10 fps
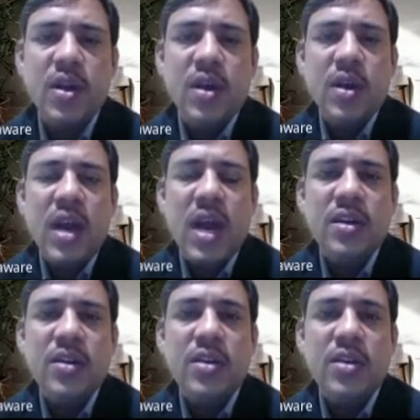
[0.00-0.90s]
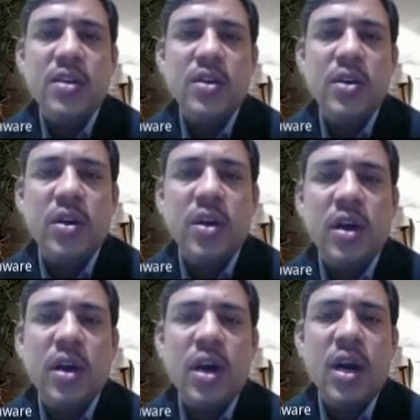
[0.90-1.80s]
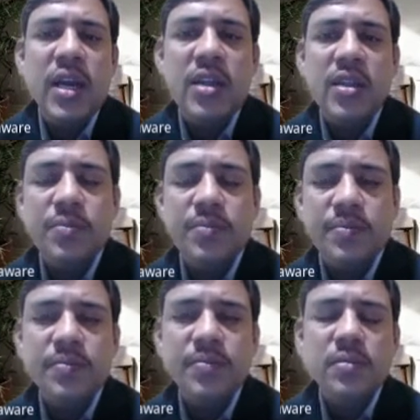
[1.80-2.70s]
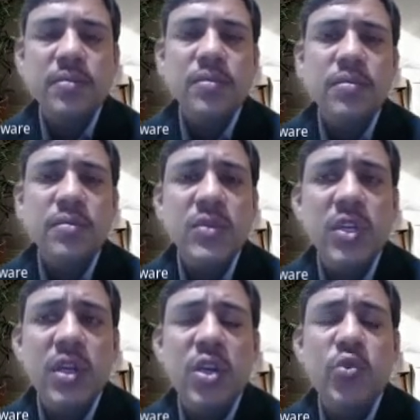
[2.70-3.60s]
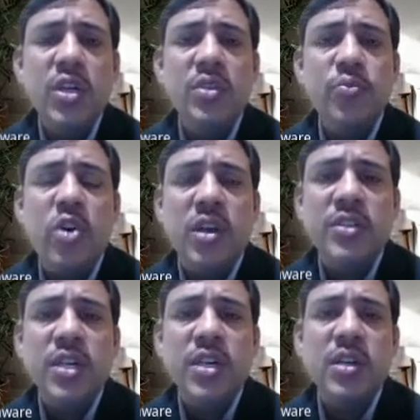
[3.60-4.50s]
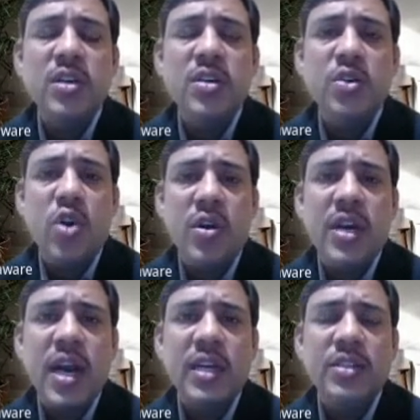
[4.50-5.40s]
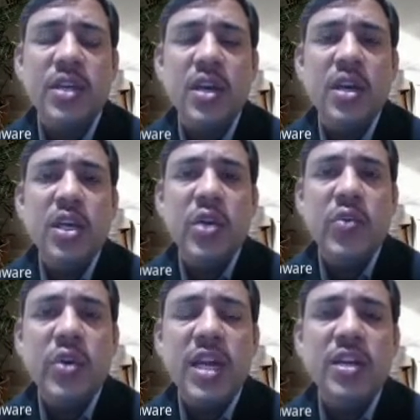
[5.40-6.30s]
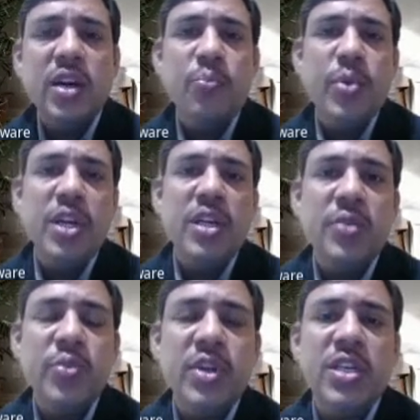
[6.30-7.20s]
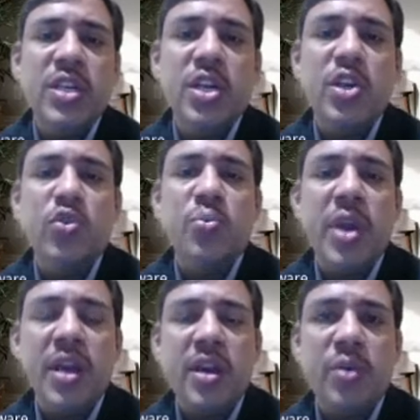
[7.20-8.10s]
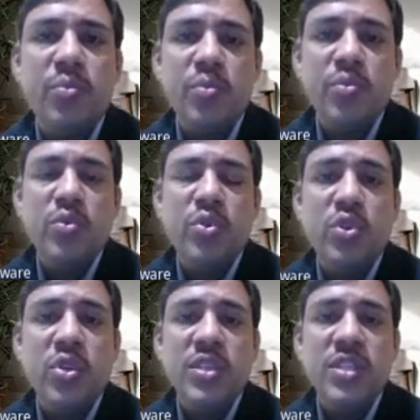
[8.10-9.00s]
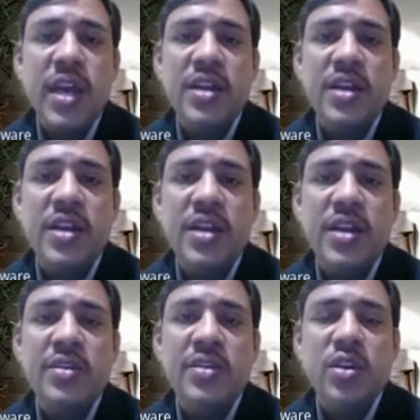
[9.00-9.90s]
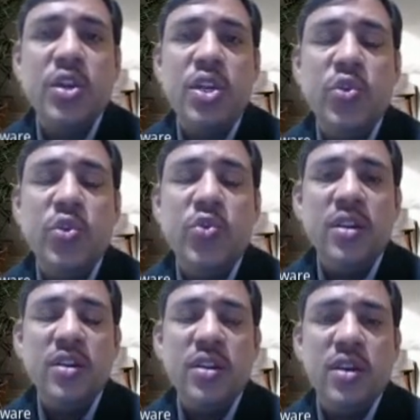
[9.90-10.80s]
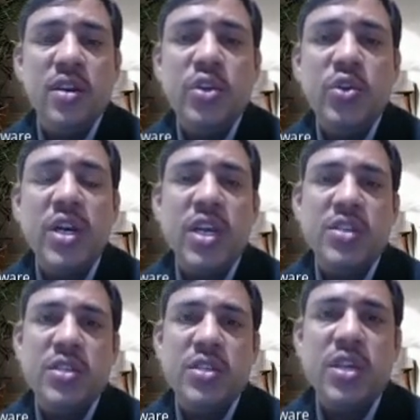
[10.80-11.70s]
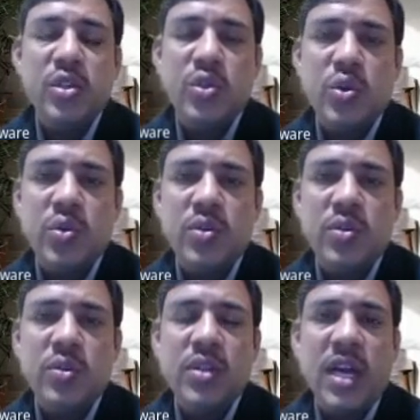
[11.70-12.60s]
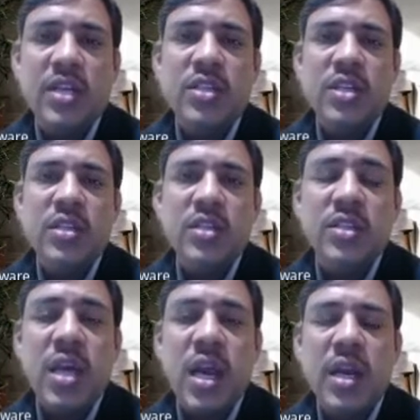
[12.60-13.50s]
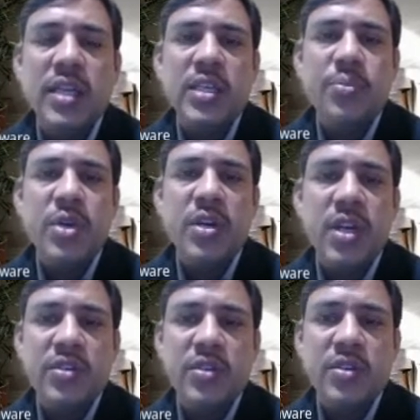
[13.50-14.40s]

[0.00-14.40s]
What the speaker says: And again, even for certain contracts, even that company representative may come to the site during your testing also. That is a site acceptance test.